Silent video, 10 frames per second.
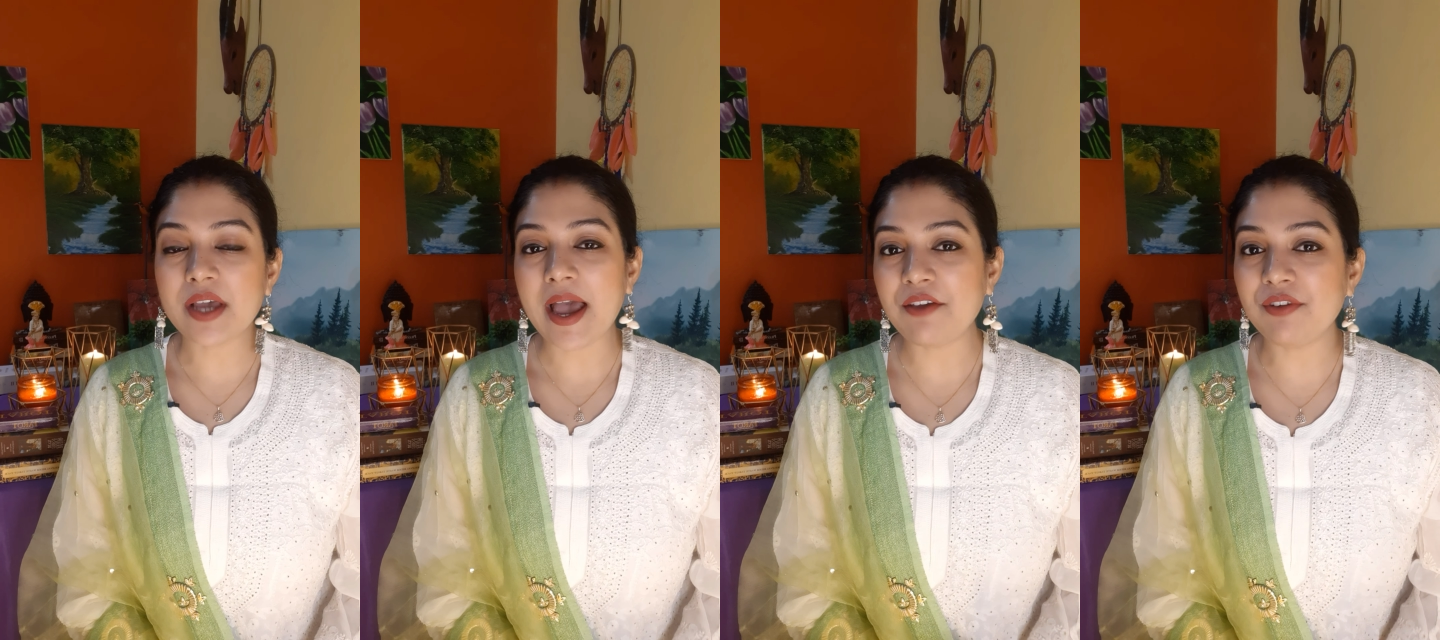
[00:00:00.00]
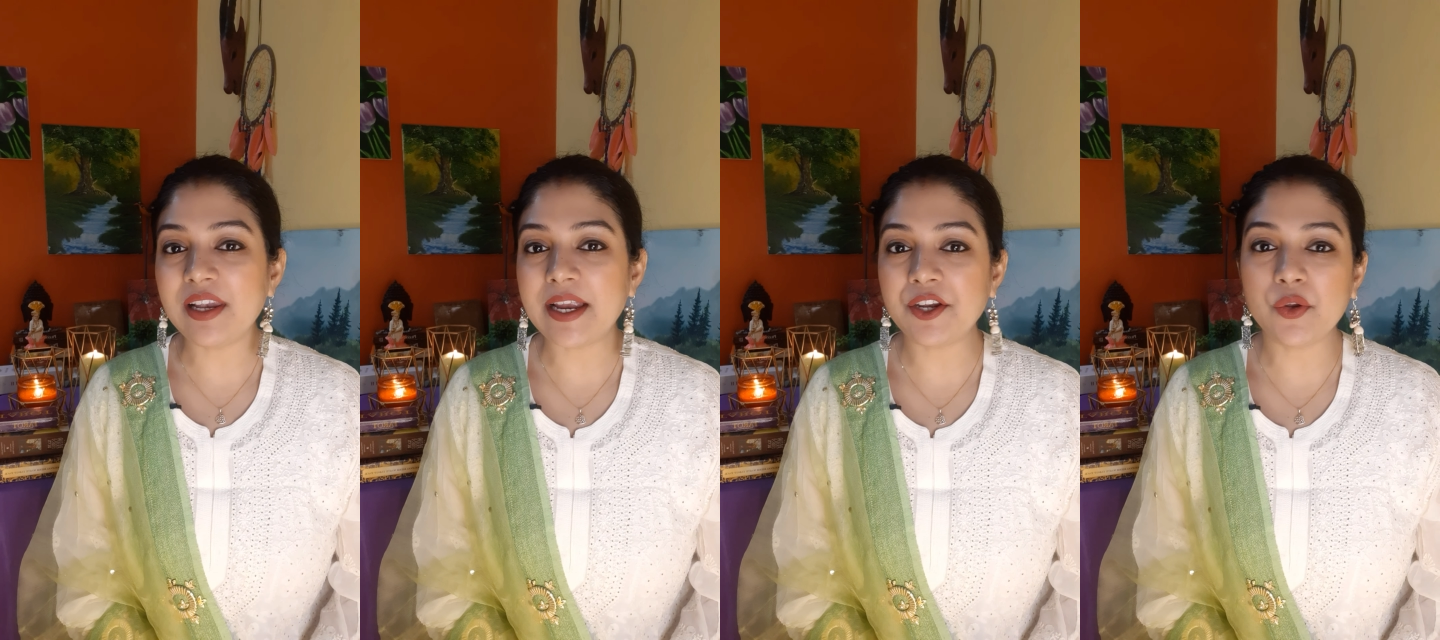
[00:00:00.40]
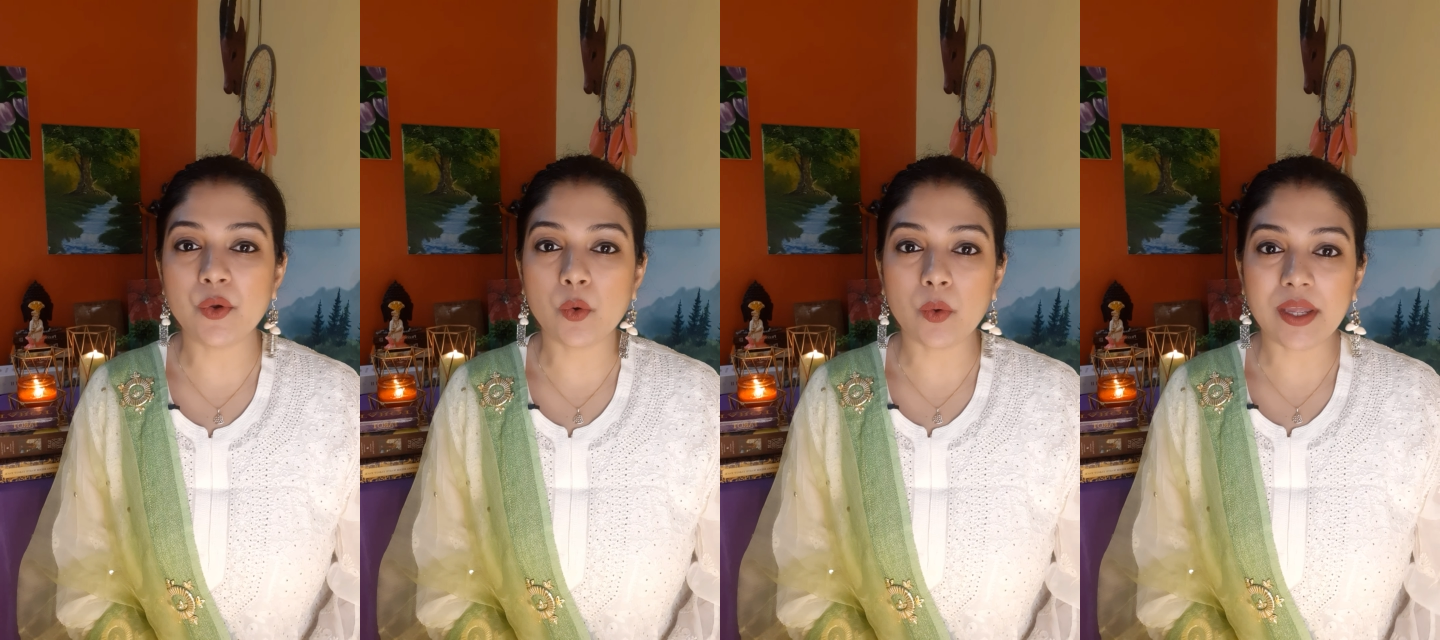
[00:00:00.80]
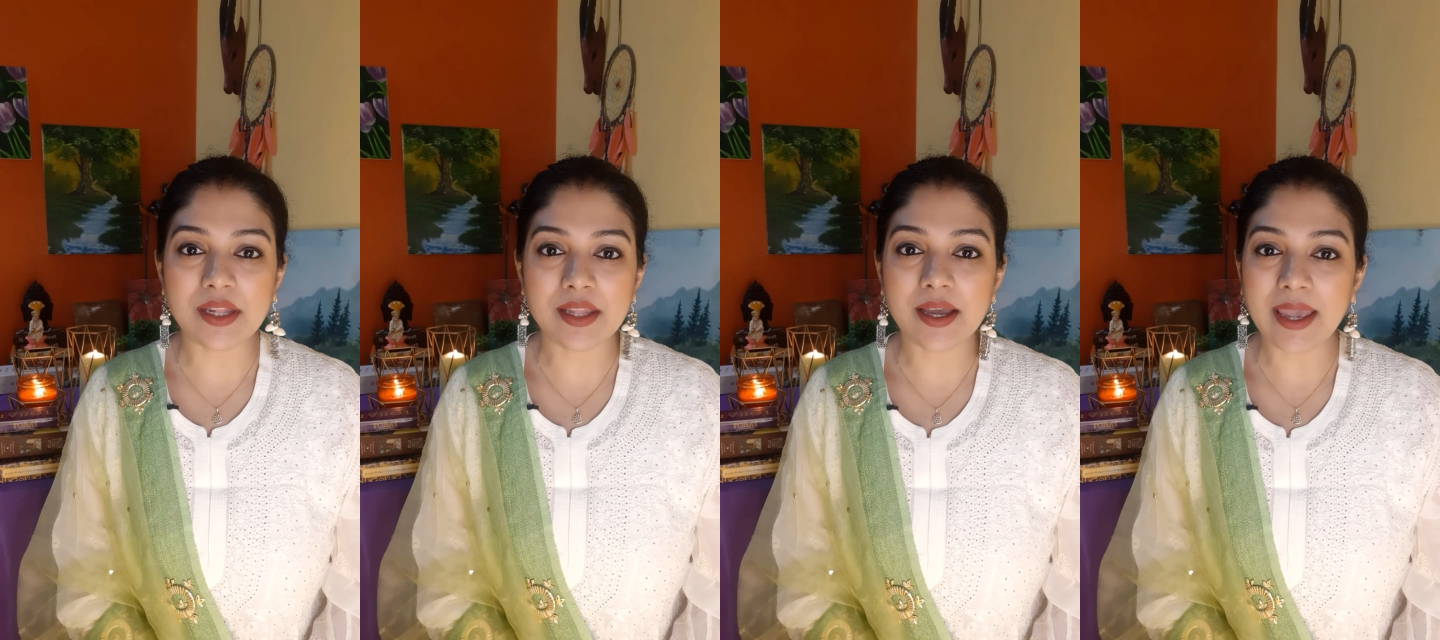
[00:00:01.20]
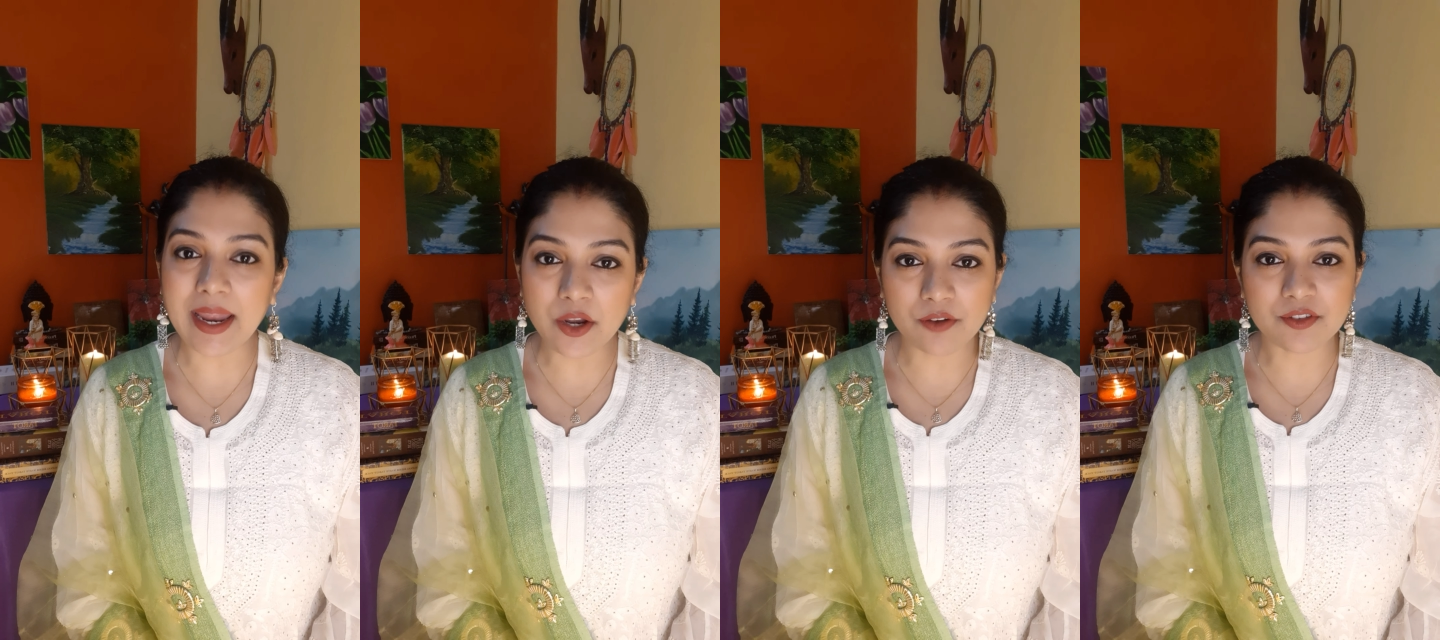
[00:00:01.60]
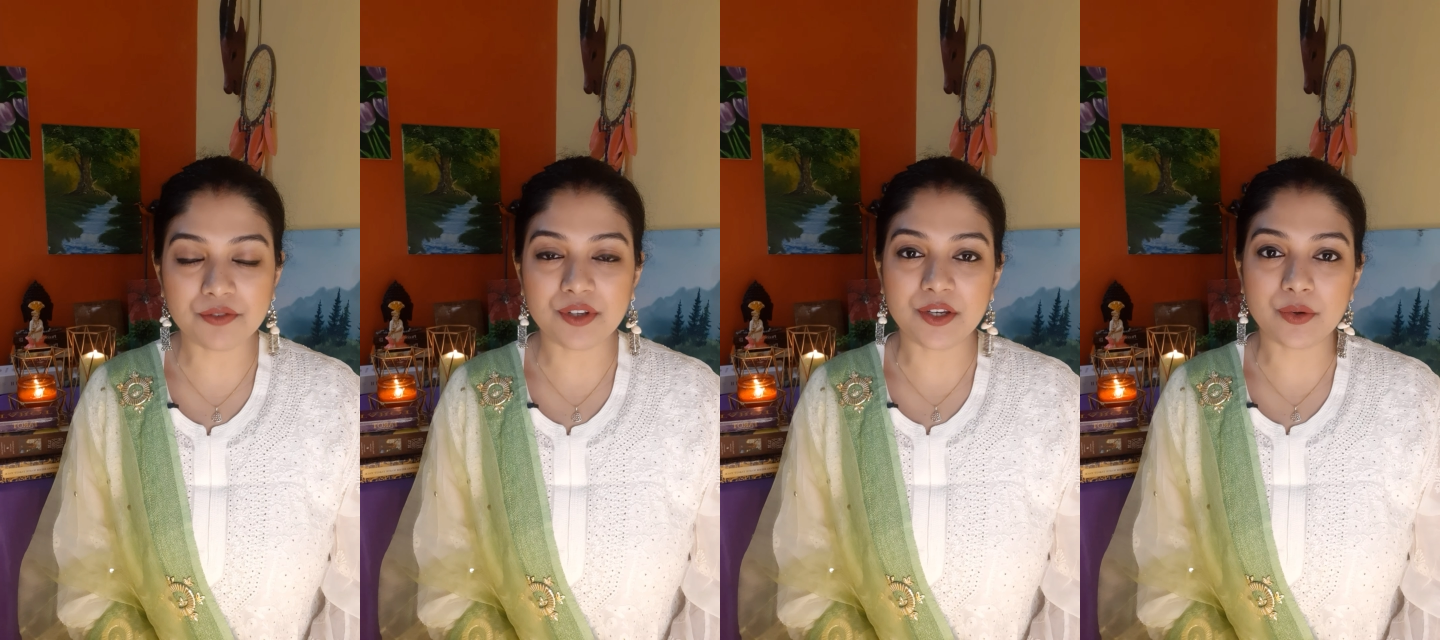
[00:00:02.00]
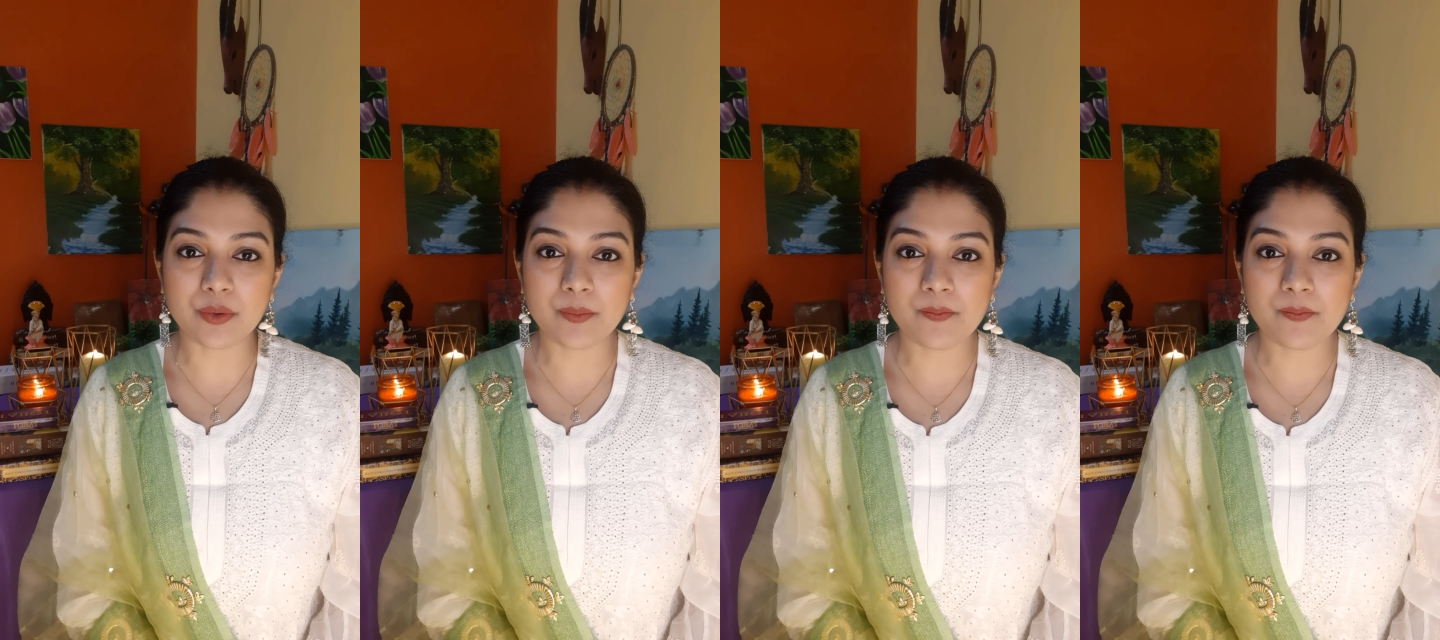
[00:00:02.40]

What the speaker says: I will let you know in the end of the video.